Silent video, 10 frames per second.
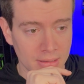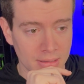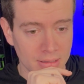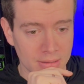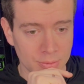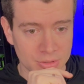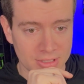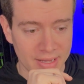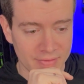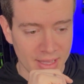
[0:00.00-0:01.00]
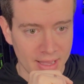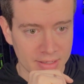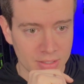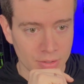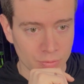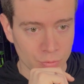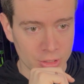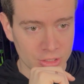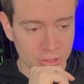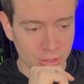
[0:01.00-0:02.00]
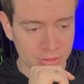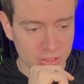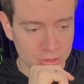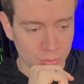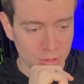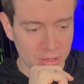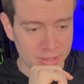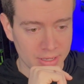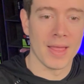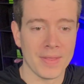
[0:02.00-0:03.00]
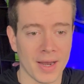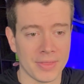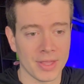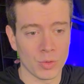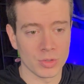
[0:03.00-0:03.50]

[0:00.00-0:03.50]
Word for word: uh, we'll save that, restart this one, and then I think we're